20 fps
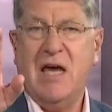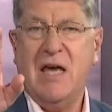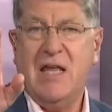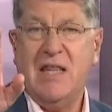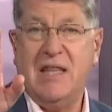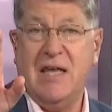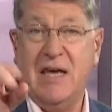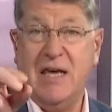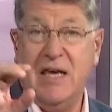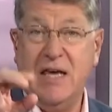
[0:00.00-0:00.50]

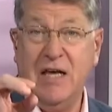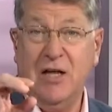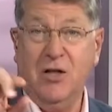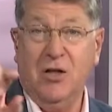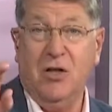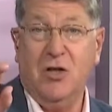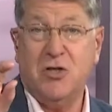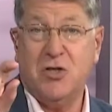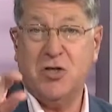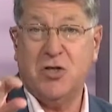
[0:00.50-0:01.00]
The
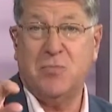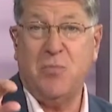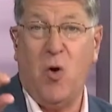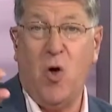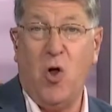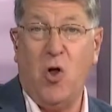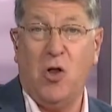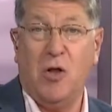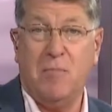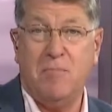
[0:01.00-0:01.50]
Hill
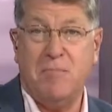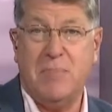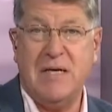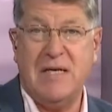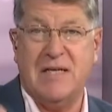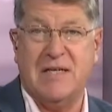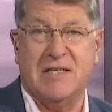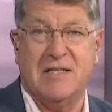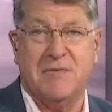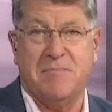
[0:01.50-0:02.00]
Small
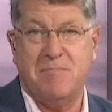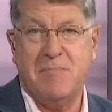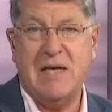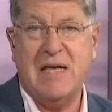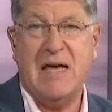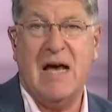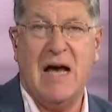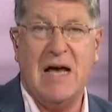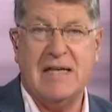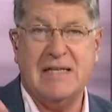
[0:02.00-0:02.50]
Biz,
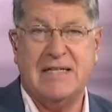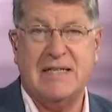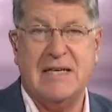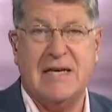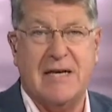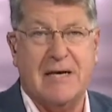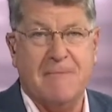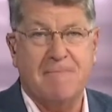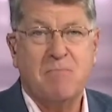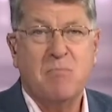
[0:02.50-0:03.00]

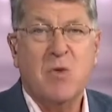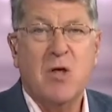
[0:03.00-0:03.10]
B-I-Z.